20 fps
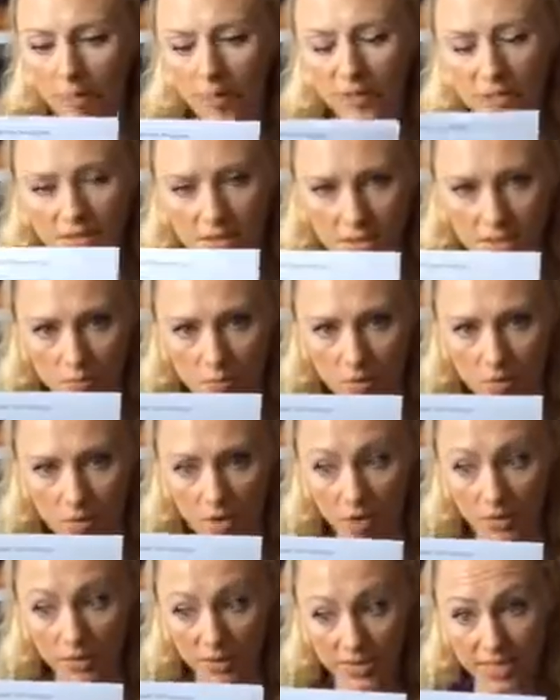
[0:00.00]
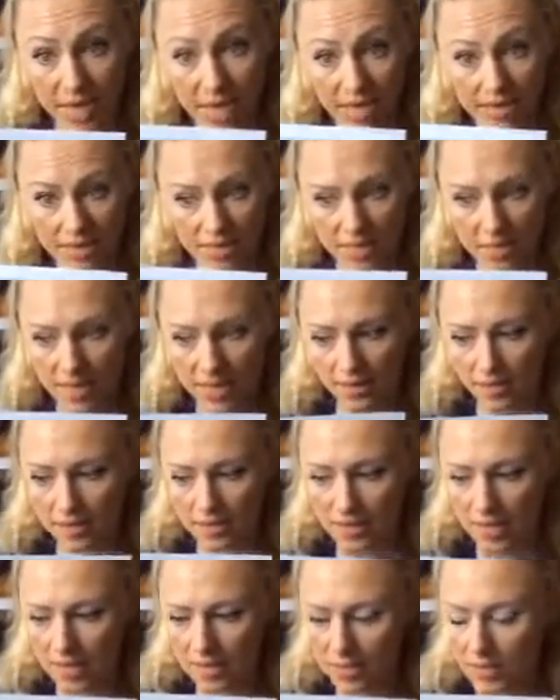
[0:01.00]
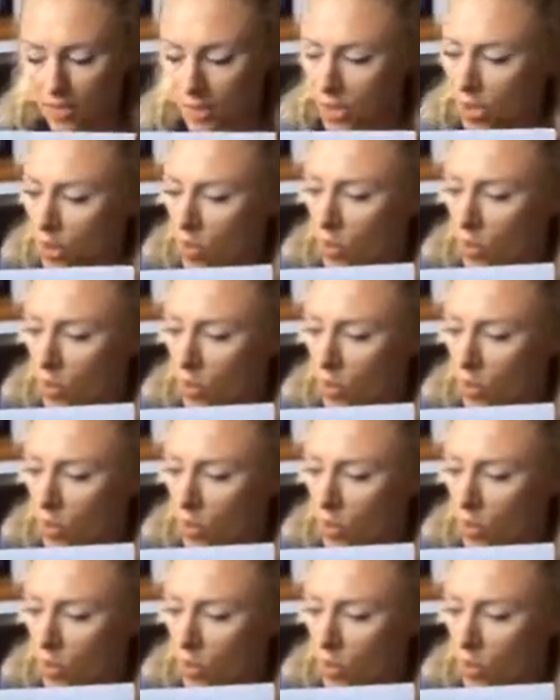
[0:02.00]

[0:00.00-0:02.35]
but this is what's called a task analysis.